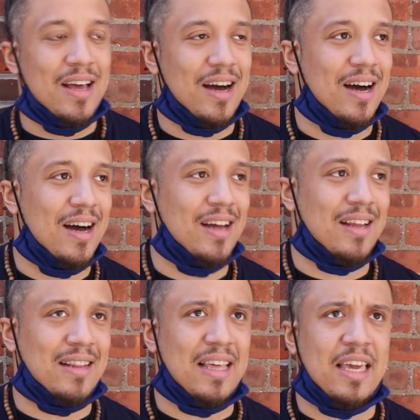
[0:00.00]

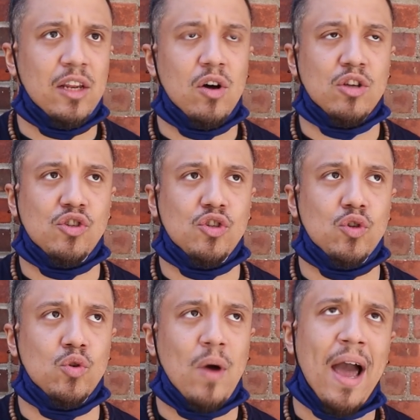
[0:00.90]
I think he lost
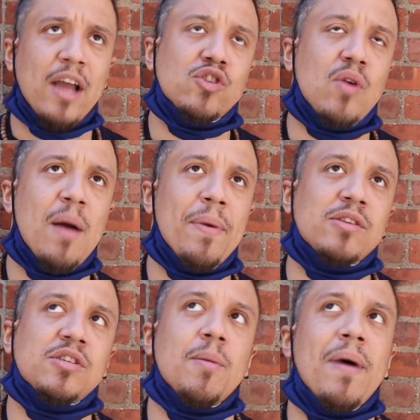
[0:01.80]
to iDrop
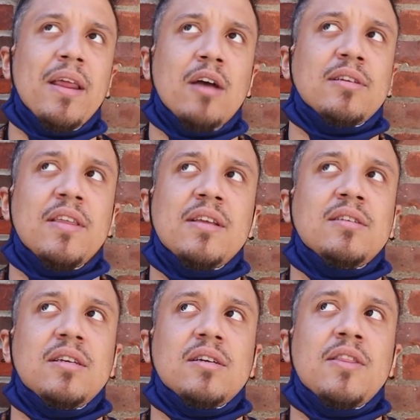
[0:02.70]
and somebody else. I didn't
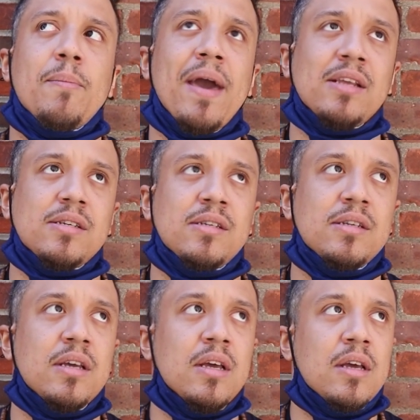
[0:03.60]
see his other
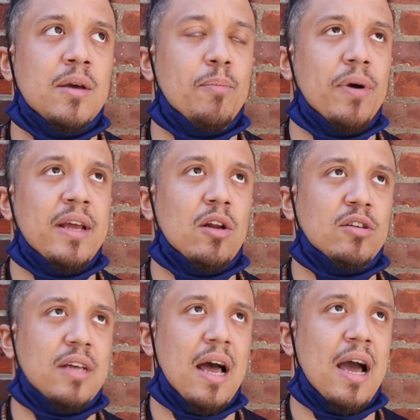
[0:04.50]
matches, but he
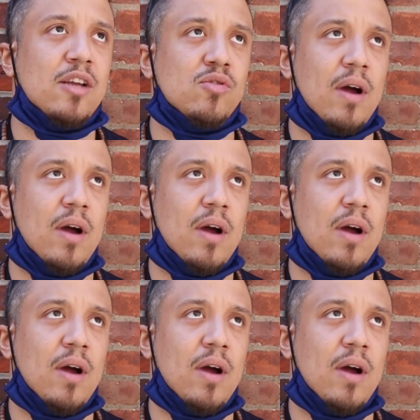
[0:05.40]
lost to iDrop.